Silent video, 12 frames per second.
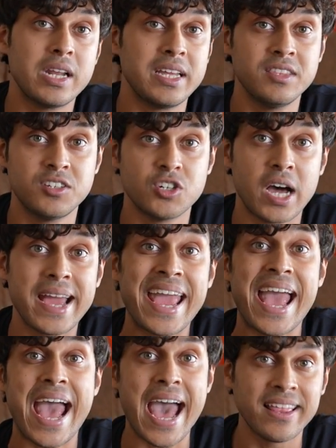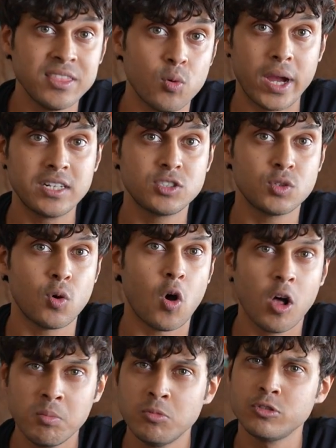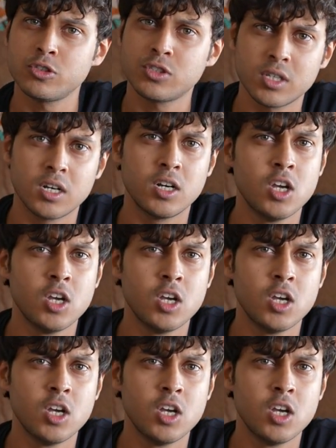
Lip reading: in the dry and the wet, so almost